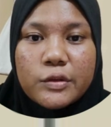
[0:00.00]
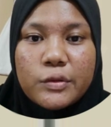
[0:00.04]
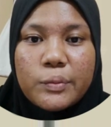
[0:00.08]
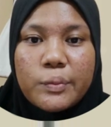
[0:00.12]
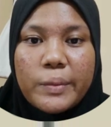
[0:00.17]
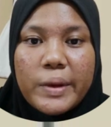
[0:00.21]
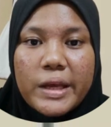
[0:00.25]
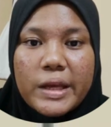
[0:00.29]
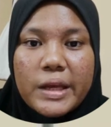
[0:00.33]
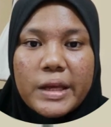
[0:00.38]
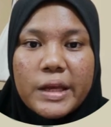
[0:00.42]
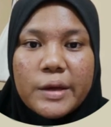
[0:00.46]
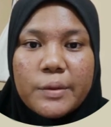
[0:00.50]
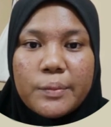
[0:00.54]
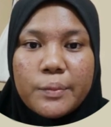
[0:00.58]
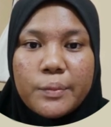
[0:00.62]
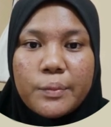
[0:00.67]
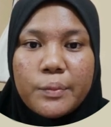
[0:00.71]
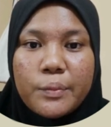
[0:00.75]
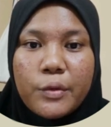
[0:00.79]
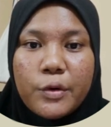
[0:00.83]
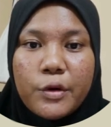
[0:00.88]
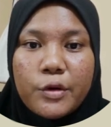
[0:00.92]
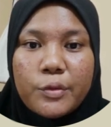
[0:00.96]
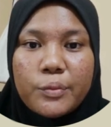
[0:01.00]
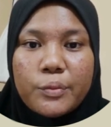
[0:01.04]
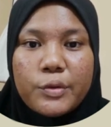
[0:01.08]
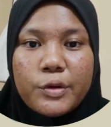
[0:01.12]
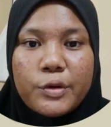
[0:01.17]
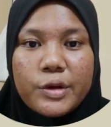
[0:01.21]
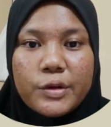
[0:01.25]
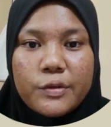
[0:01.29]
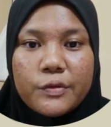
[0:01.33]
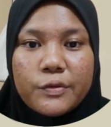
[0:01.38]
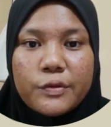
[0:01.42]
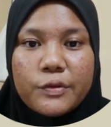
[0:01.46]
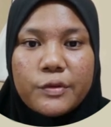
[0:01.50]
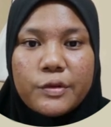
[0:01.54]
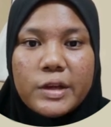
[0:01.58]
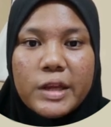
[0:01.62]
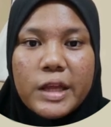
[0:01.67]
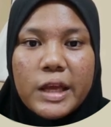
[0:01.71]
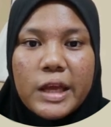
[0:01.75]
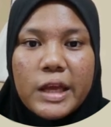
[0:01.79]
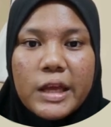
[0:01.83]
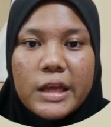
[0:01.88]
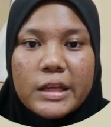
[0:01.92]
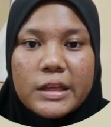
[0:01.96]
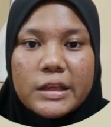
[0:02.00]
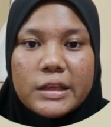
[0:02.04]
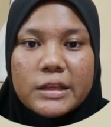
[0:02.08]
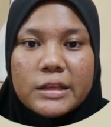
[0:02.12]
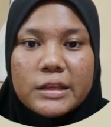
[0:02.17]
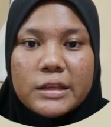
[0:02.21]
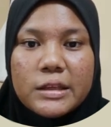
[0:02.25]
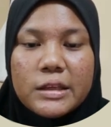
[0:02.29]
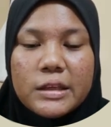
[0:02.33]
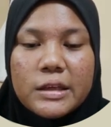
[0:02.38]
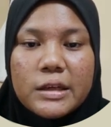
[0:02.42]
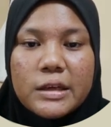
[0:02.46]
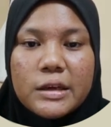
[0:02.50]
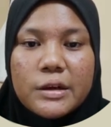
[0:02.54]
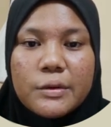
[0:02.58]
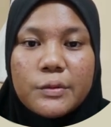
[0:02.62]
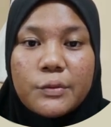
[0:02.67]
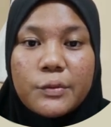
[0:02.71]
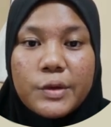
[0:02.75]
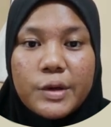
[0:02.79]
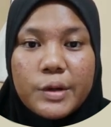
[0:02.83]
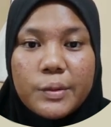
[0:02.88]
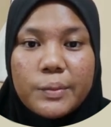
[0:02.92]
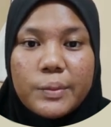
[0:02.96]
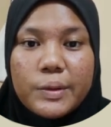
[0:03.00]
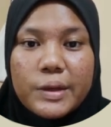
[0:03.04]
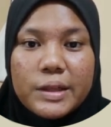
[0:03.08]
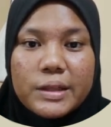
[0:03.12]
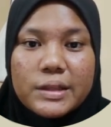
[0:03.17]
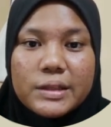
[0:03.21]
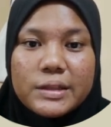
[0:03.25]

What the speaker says: make it more beautiful and readable.